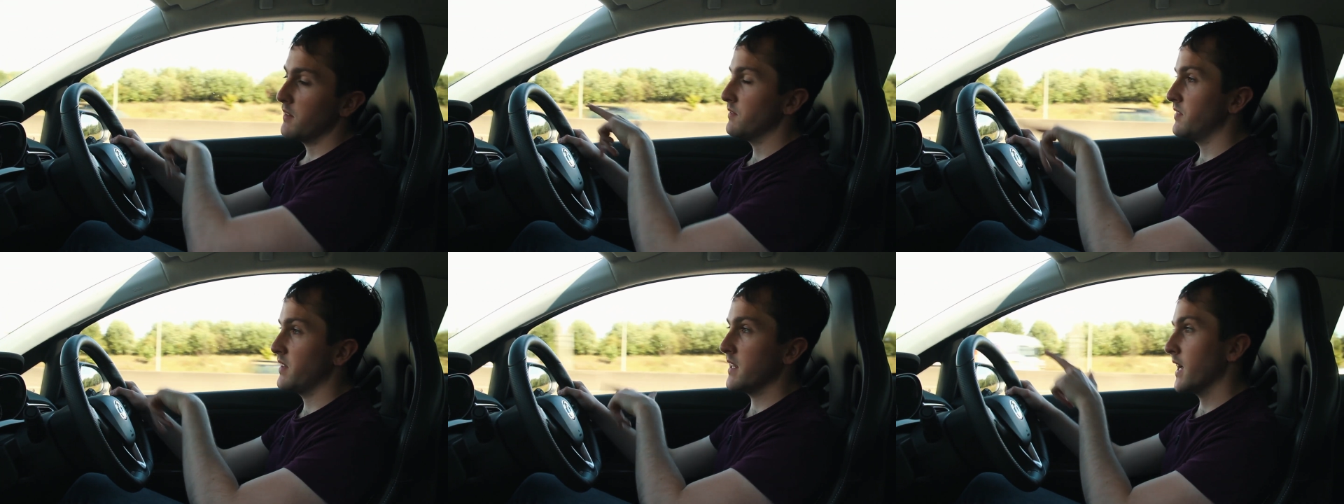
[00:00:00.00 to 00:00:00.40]

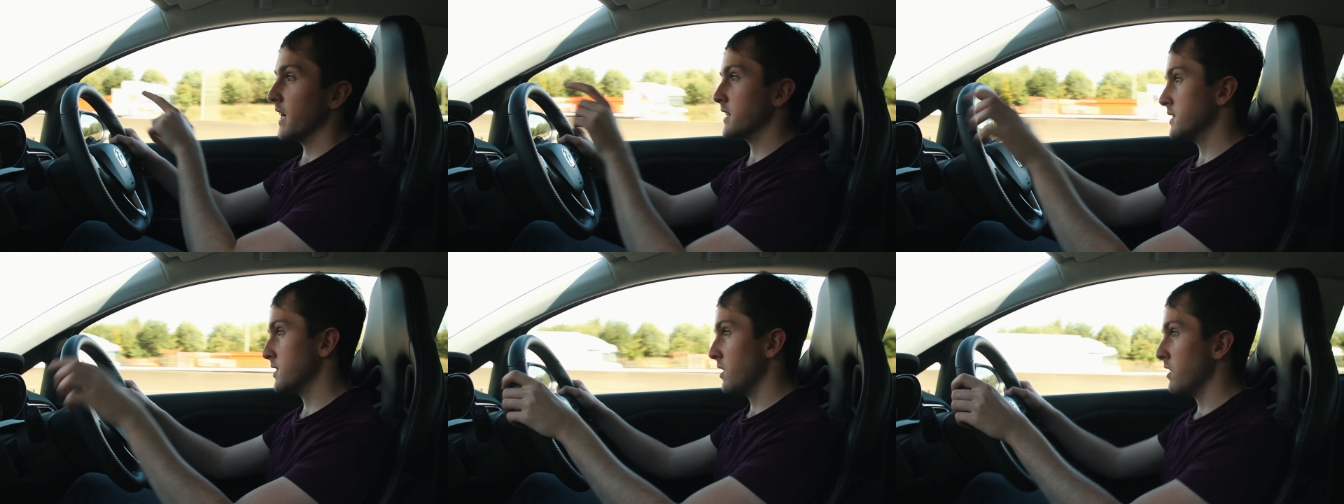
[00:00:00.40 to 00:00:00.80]

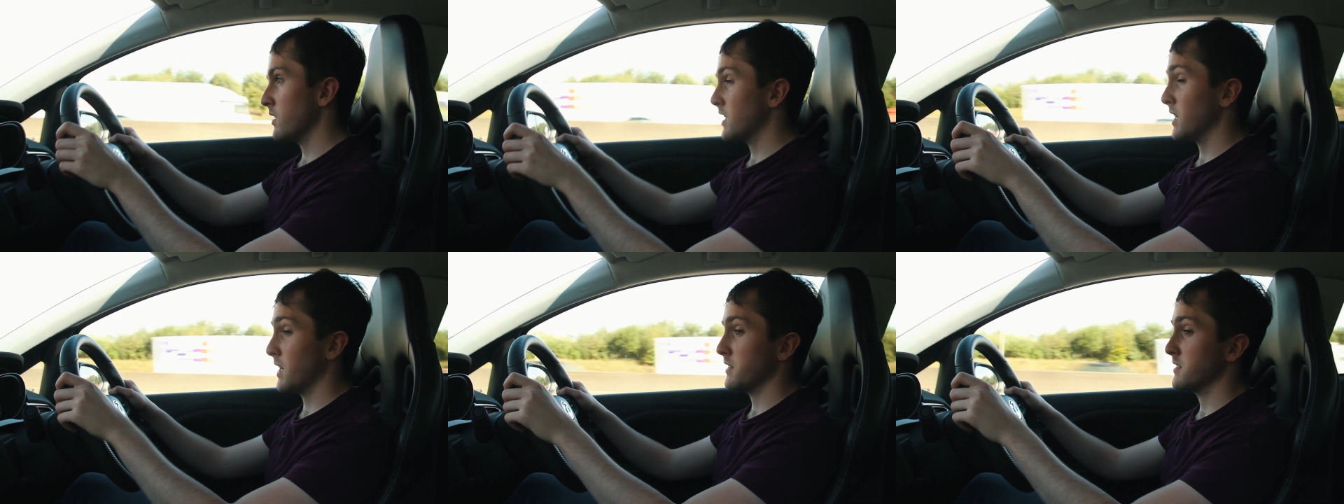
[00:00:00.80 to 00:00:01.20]

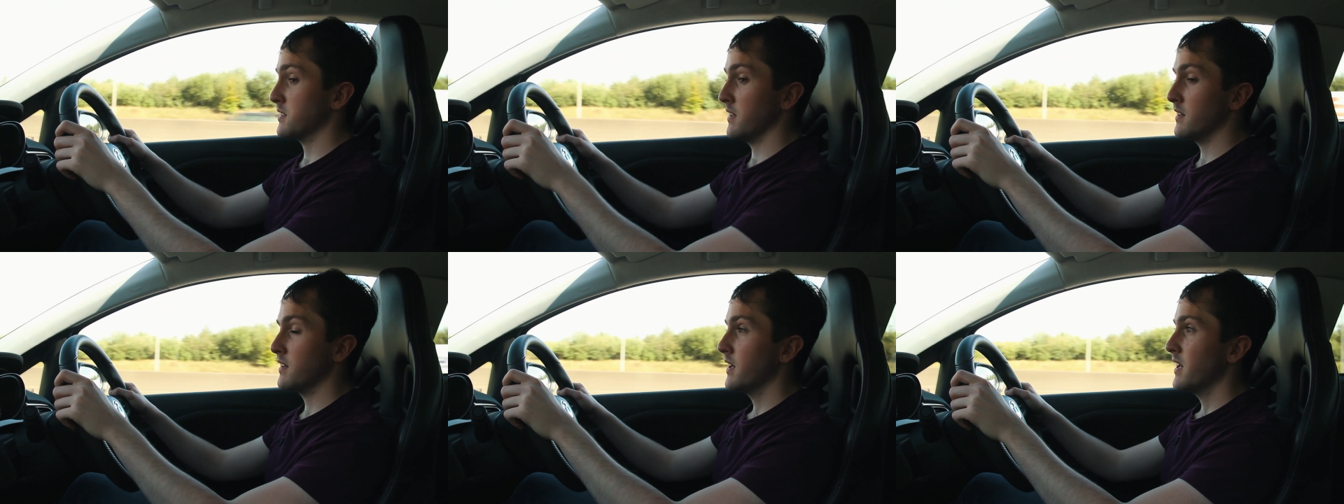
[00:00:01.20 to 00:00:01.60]
VXR
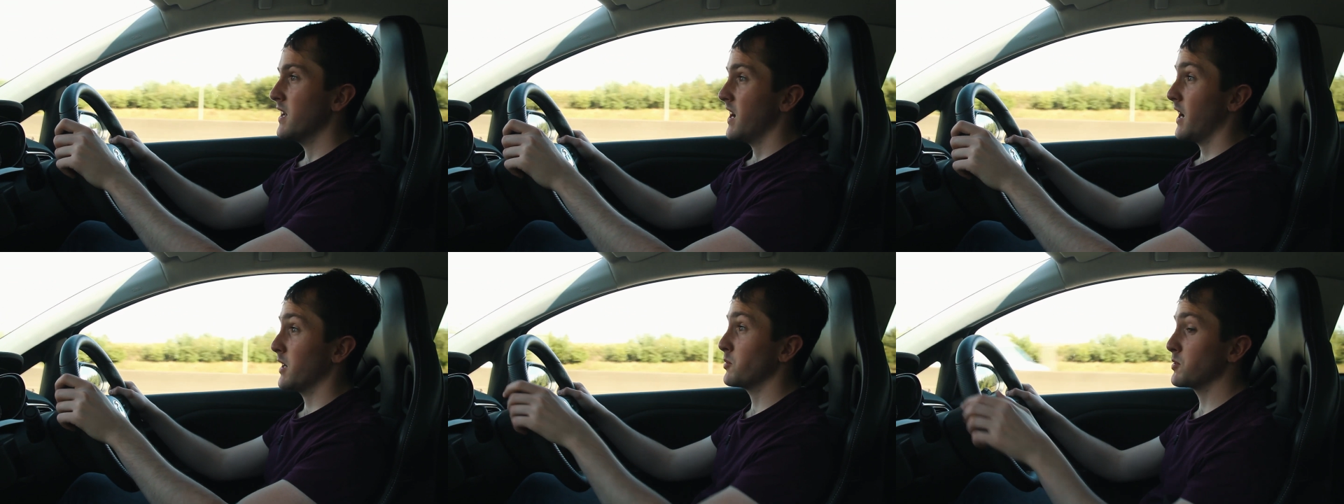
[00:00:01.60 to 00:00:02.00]
cluster,
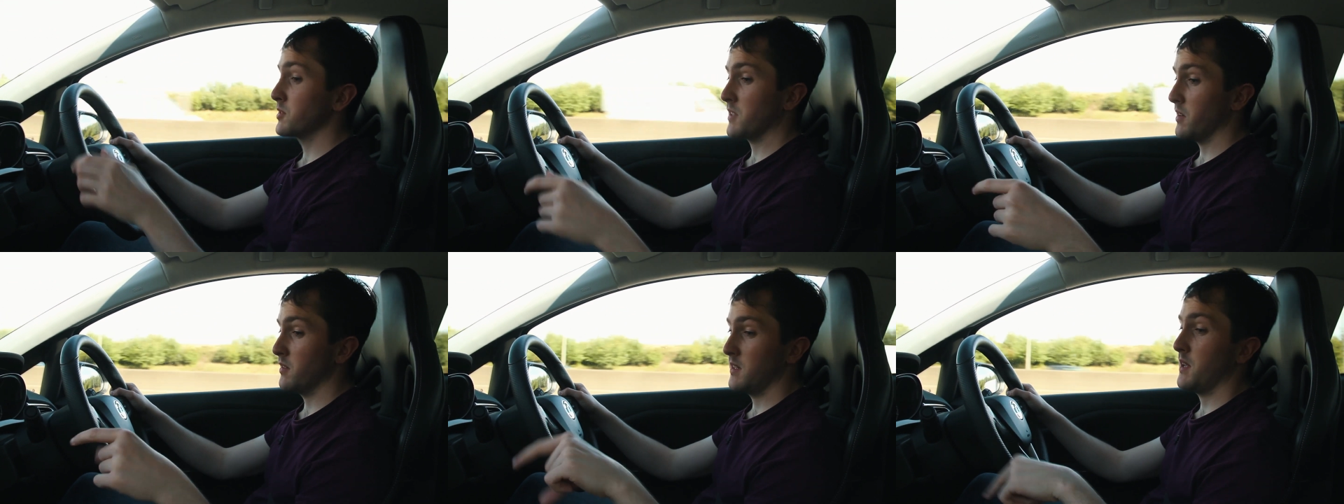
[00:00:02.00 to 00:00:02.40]
and
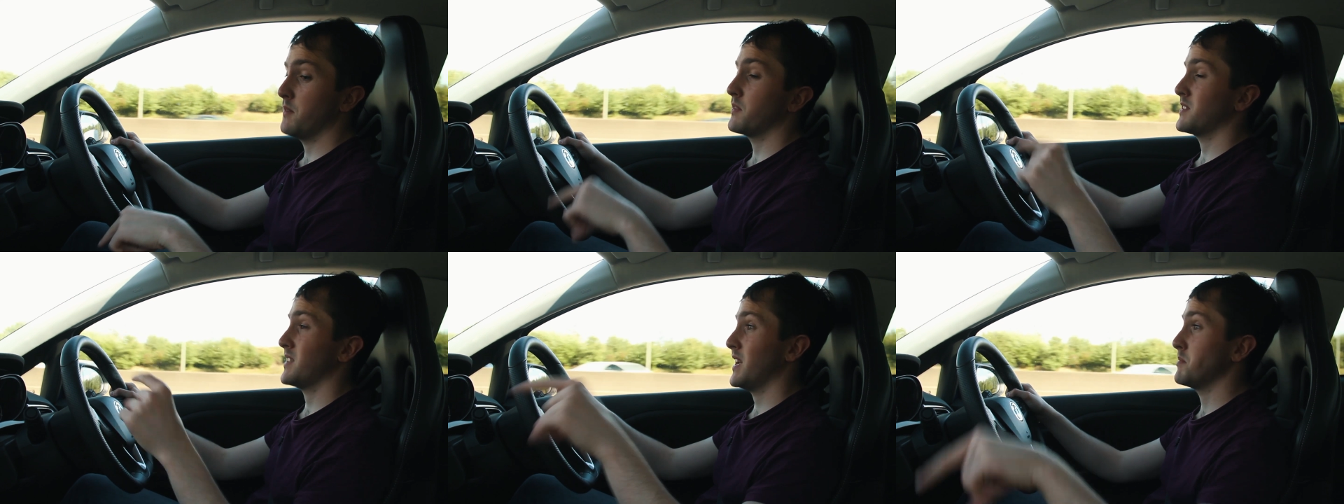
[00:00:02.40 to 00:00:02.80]
also the
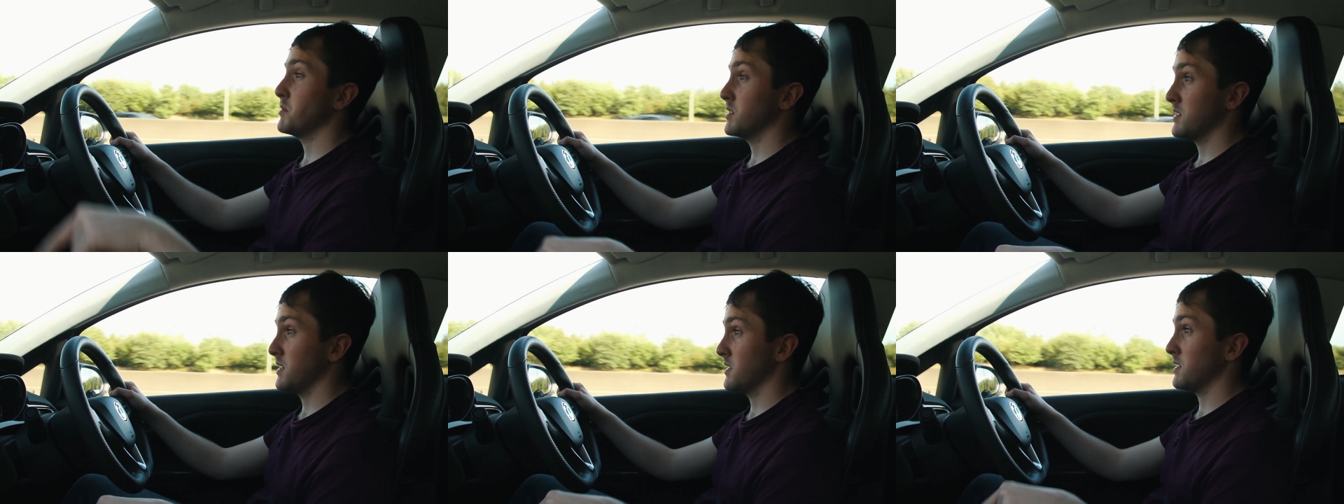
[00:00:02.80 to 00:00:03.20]

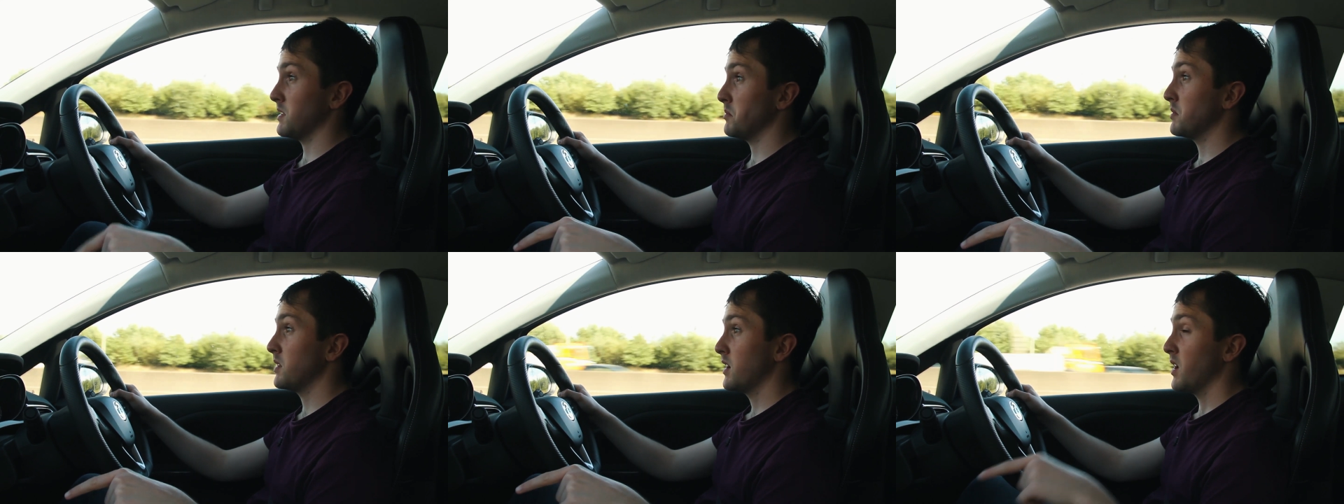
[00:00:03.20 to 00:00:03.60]
infotainment
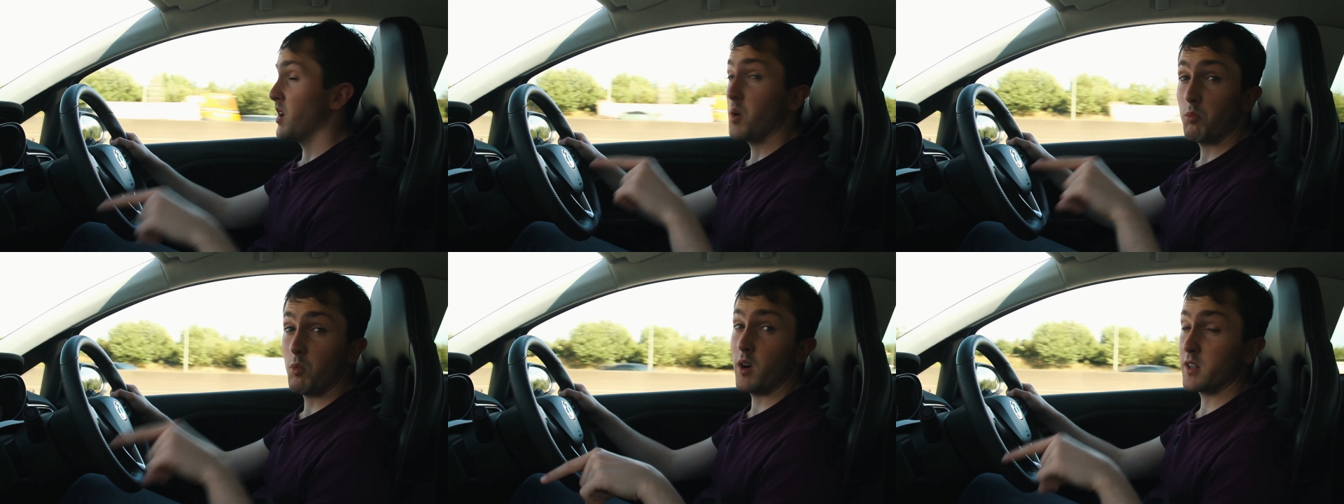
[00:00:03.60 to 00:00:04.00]
system
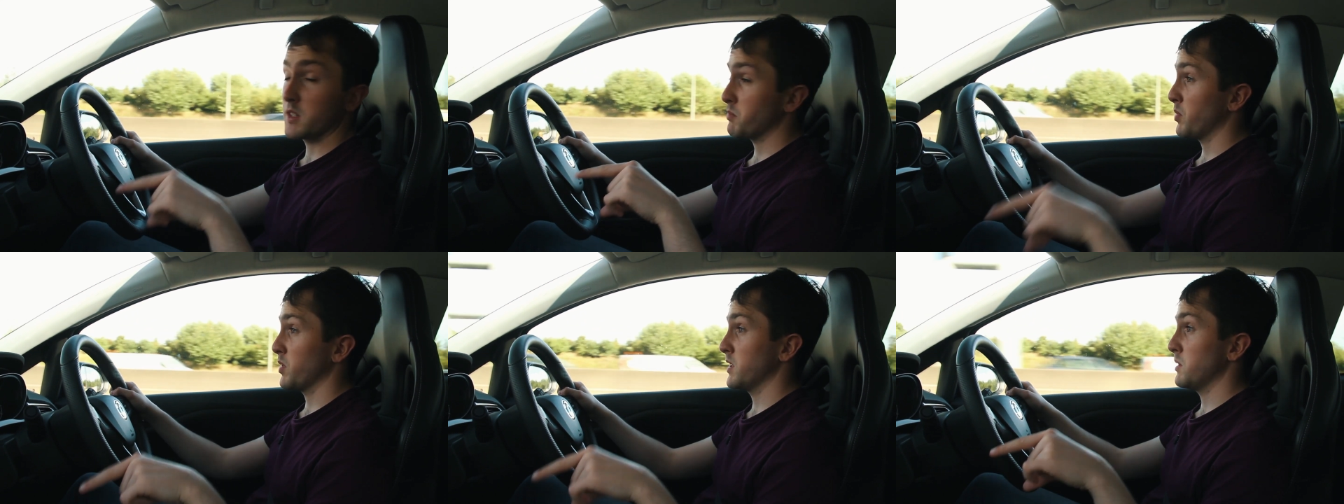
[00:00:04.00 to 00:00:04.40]
works
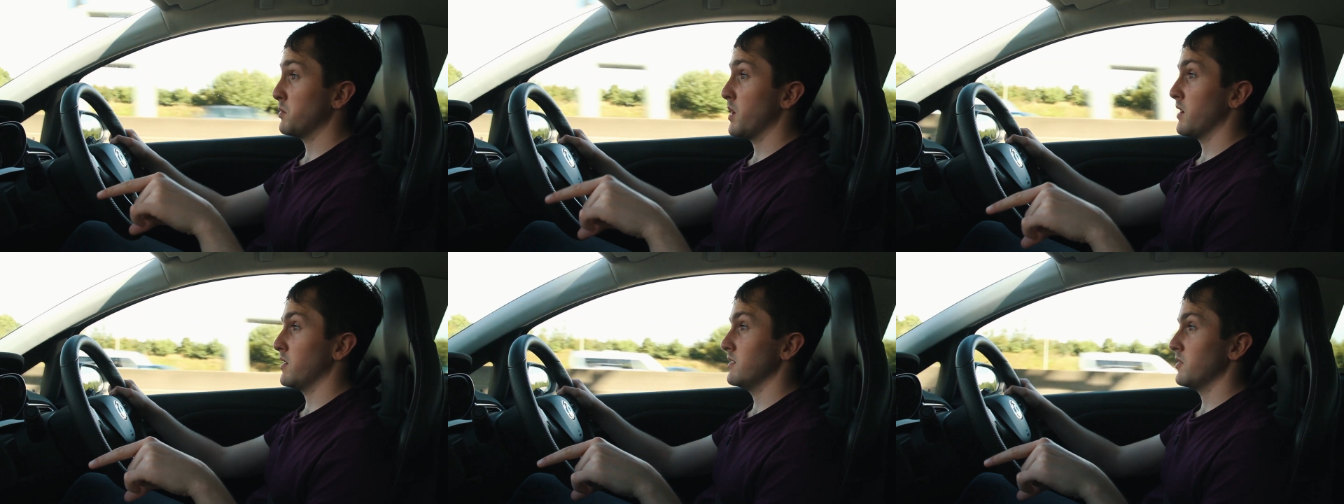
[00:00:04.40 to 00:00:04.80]
pretty
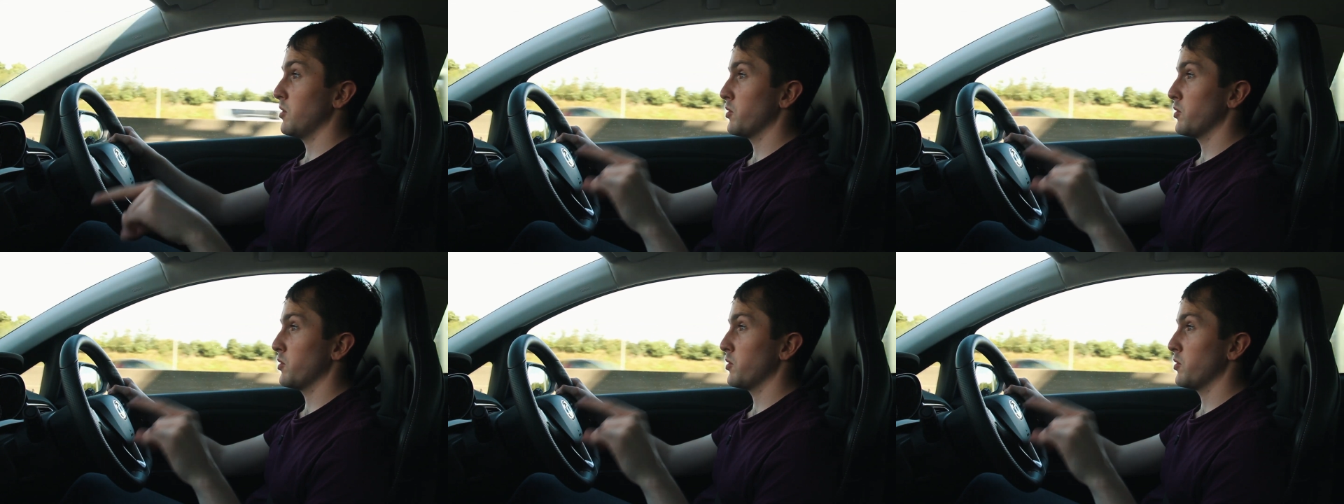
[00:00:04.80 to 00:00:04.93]
well,